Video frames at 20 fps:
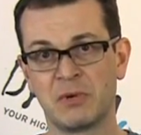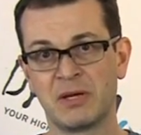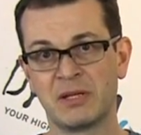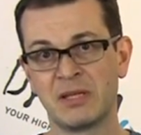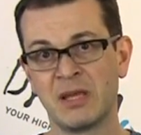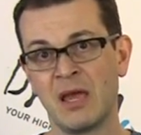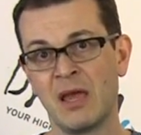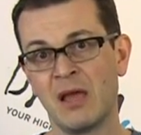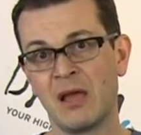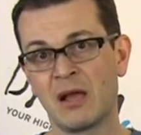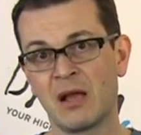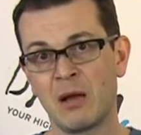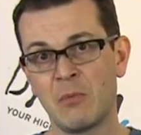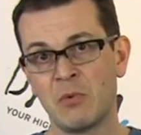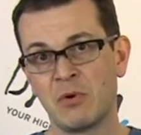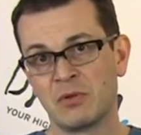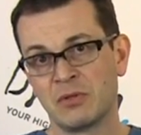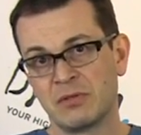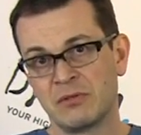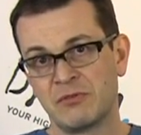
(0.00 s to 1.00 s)
but
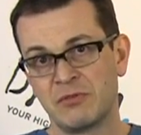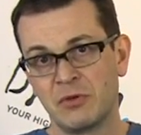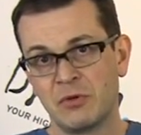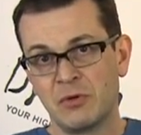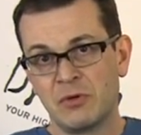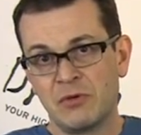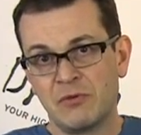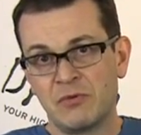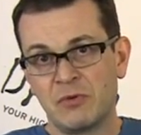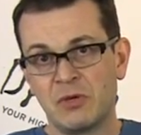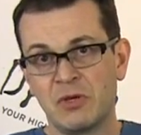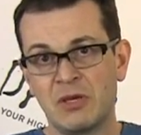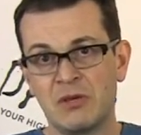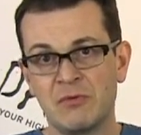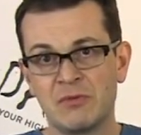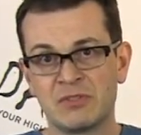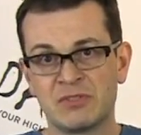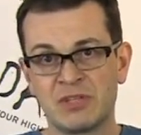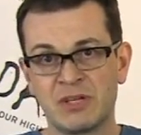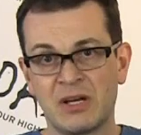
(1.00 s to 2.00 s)
come on, if you if you
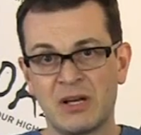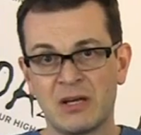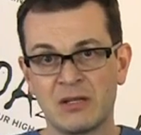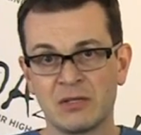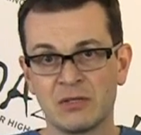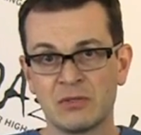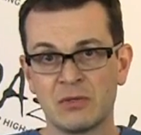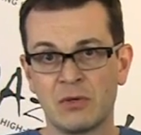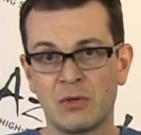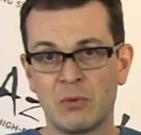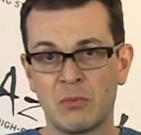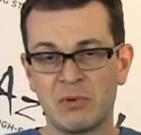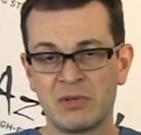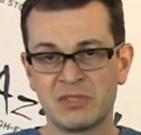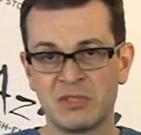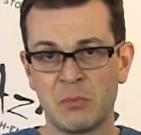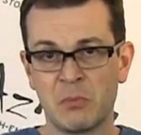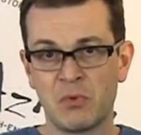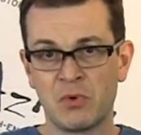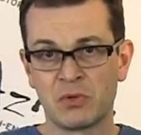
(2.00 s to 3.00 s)
give a $300
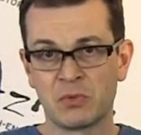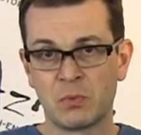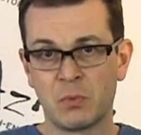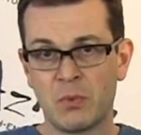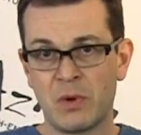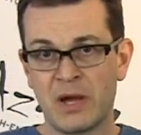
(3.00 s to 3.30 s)
motherboard,